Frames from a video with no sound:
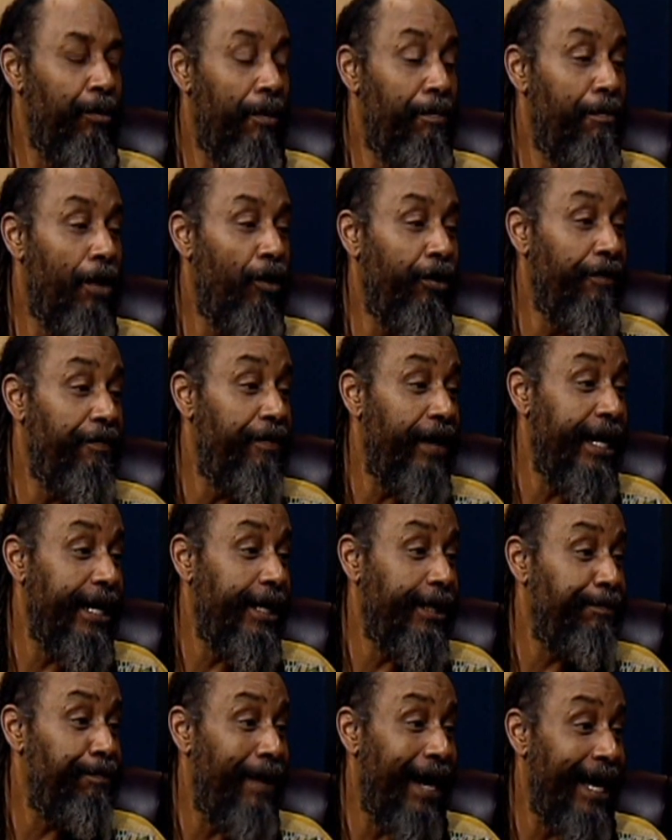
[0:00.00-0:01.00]
were
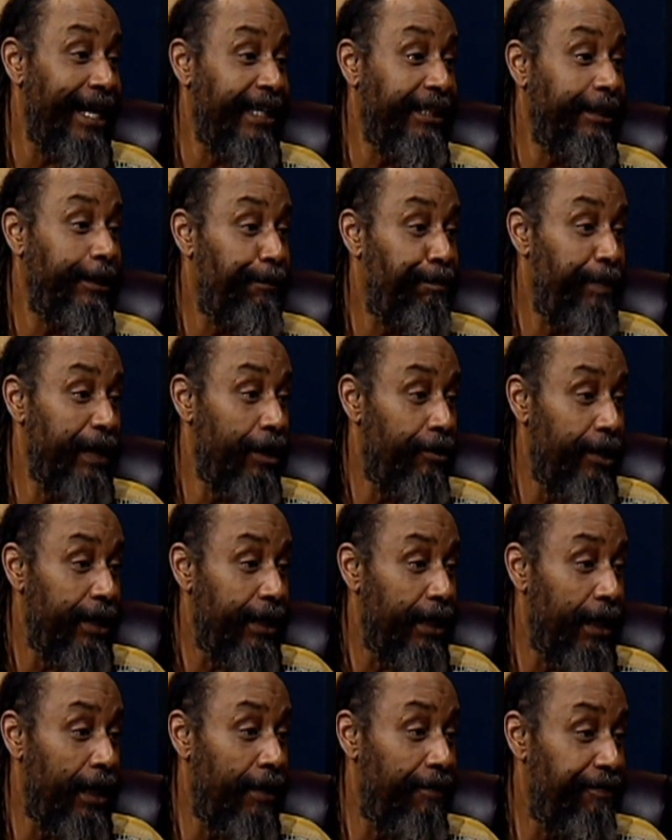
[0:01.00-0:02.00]
motivated by the
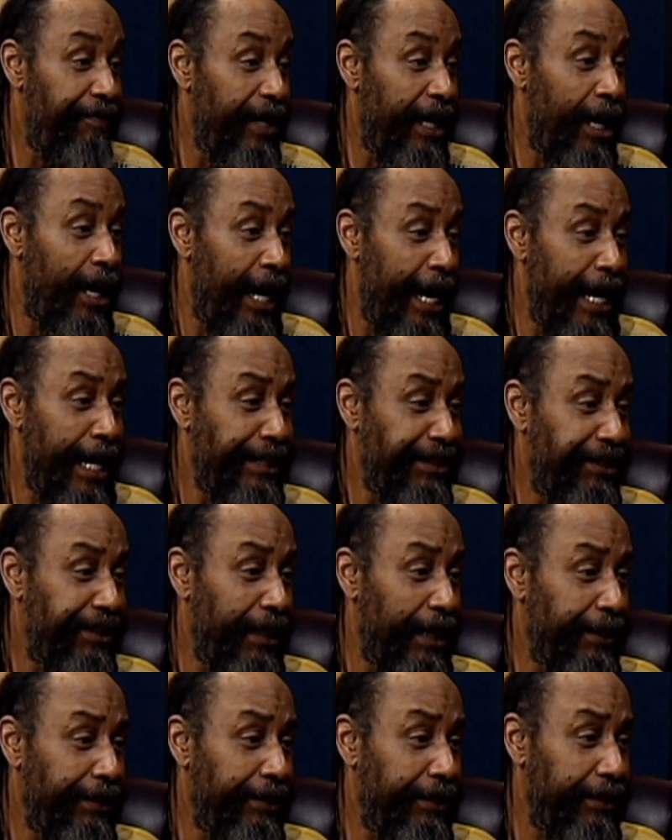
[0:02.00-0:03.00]
spirit of their
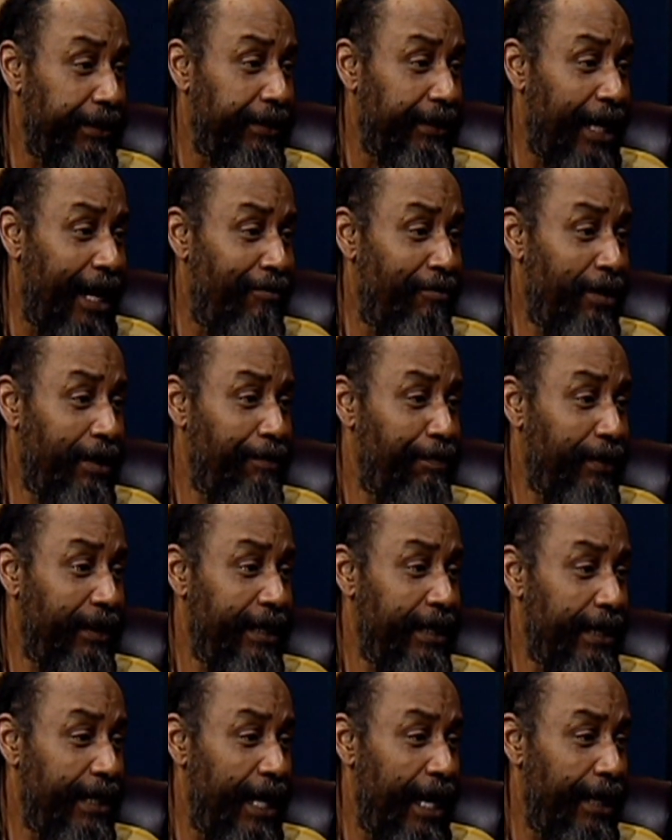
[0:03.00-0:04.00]
ancestors. I really
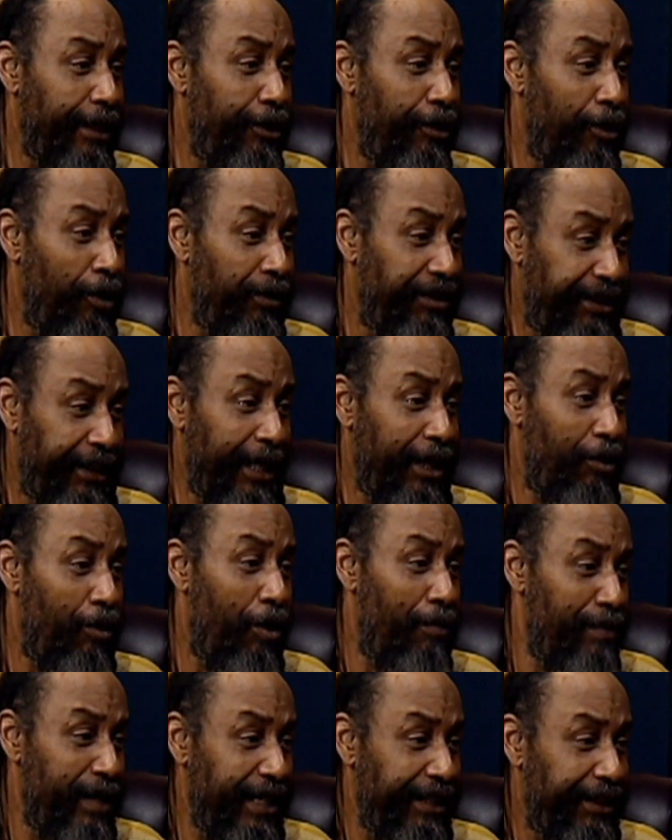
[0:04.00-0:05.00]
believe that. You know,
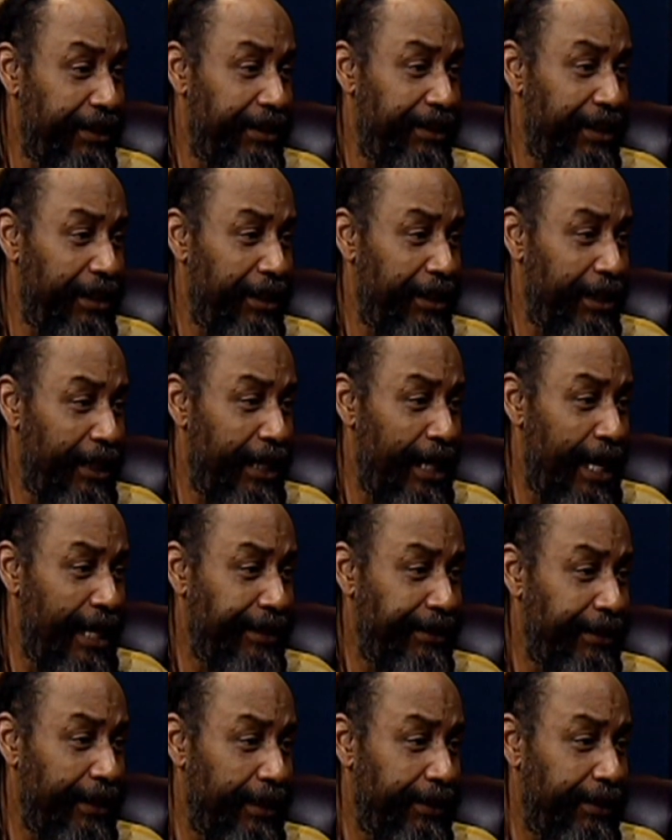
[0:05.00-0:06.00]
Senghor means descendant of the
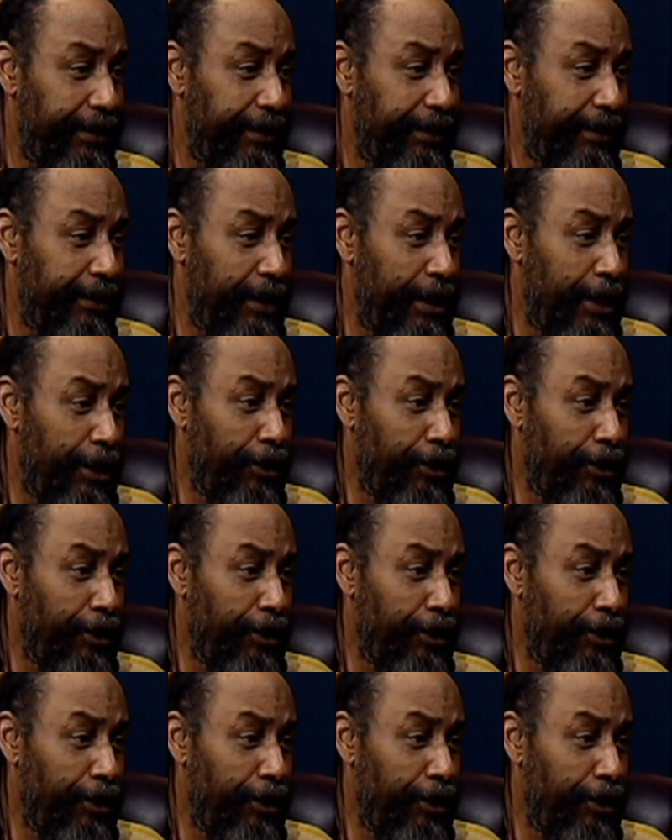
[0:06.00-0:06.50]
ancestors.